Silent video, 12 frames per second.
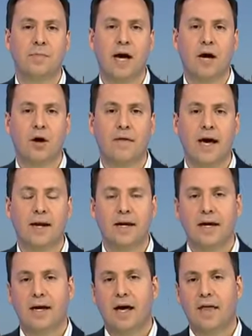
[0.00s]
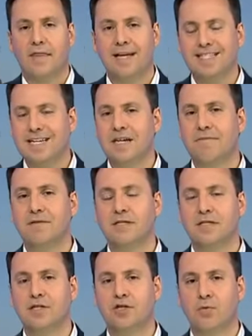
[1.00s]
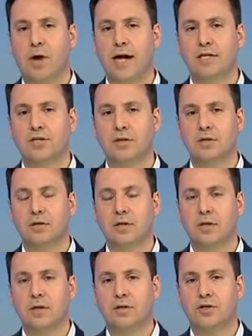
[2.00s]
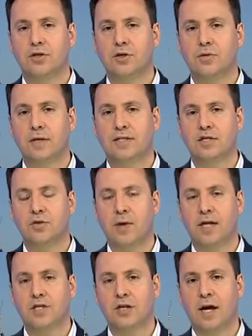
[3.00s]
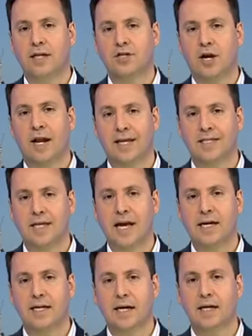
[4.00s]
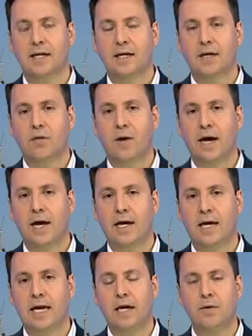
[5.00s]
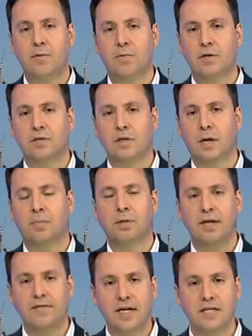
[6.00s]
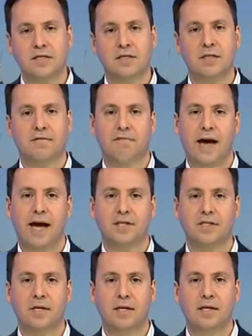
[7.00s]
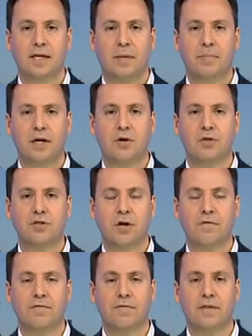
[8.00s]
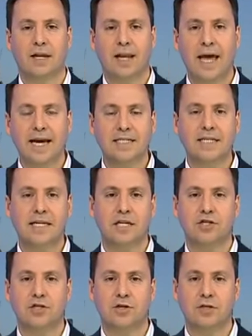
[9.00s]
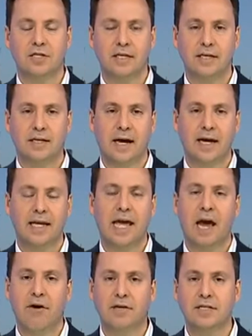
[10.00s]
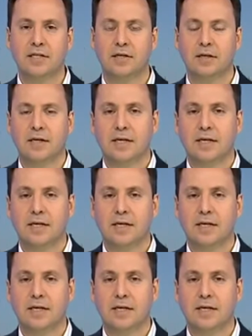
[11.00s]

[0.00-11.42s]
mark on that. That's a different situation to a situation like John Alexander, where he was oblivious to the fact that because of the legacy issues, the inherited